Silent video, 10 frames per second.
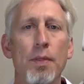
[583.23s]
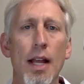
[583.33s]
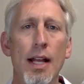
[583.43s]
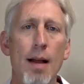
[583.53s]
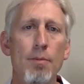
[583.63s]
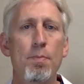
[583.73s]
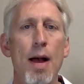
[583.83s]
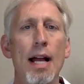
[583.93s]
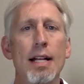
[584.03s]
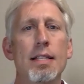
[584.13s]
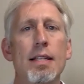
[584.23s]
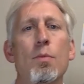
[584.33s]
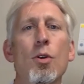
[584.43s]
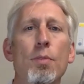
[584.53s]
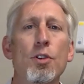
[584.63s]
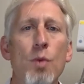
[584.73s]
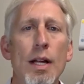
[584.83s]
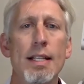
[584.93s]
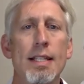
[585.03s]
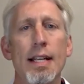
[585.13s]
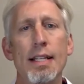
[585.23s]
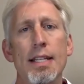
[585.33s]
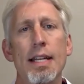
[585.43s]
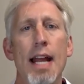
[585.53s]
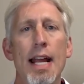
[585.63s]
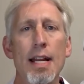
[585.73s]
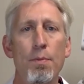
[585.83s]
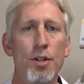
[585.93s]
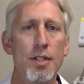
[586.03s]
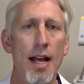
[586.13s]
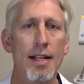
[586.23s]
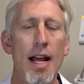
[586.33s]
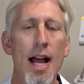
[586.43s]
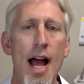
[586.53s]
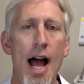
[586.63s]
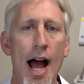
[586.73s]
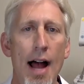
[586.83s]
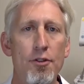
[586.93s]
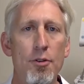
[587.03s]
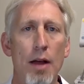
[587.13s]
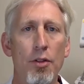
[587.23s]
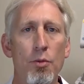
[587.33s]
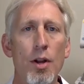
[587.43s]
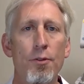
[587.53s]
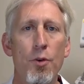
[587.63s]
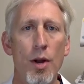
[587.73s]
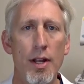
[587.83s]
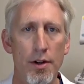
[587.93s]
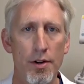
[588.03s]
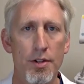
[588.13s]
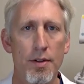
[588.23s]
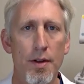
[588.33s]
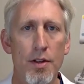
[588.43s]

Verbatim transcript: Okay. It comes back in somewhere between sixty to eighty percent after about three to four years.